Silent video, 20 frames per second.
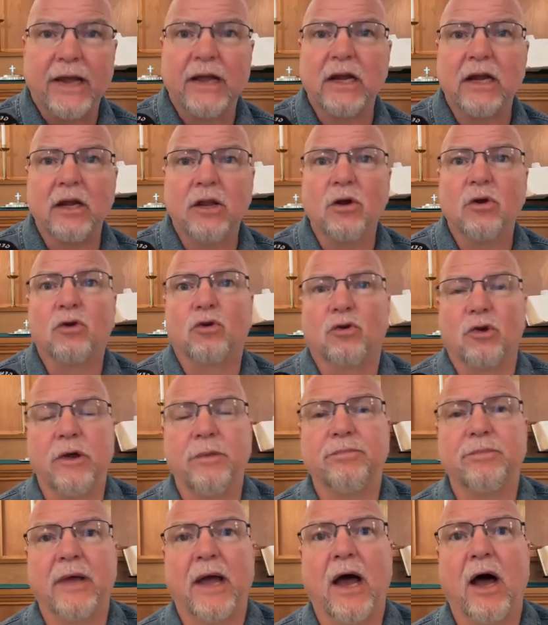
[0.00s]
I get a little
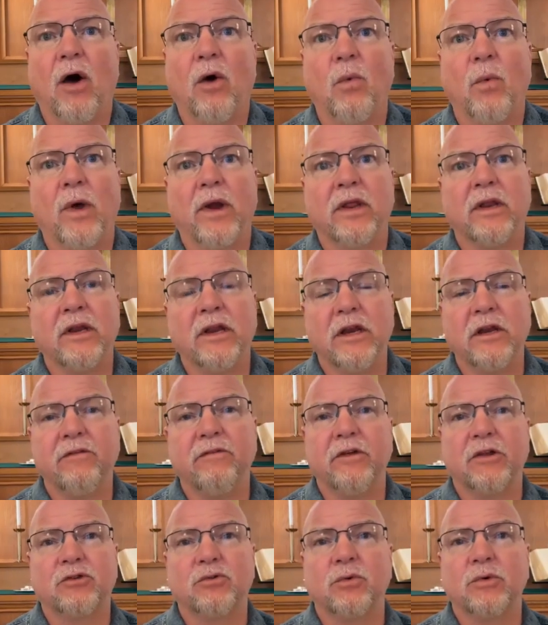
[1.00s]
creeped out when an
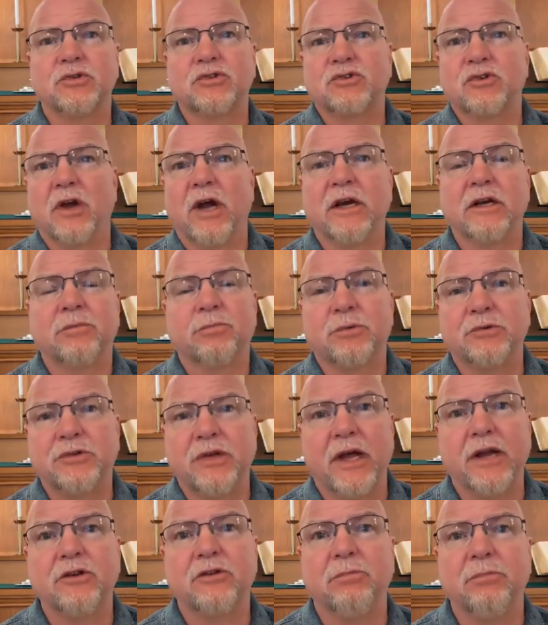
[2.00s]
individual is trying to
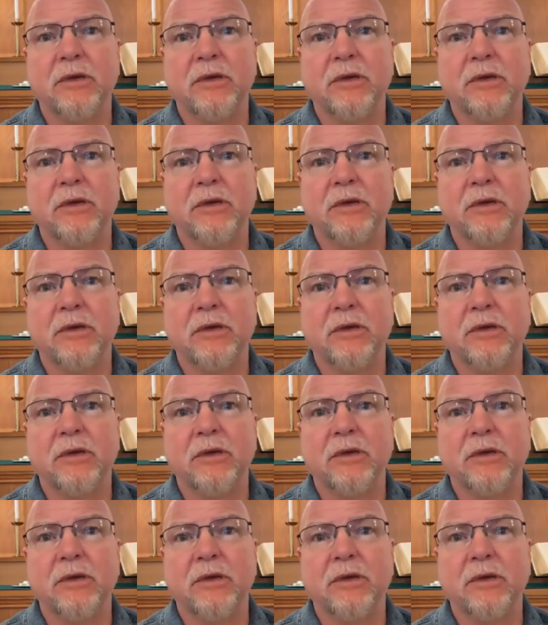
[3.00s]
pretend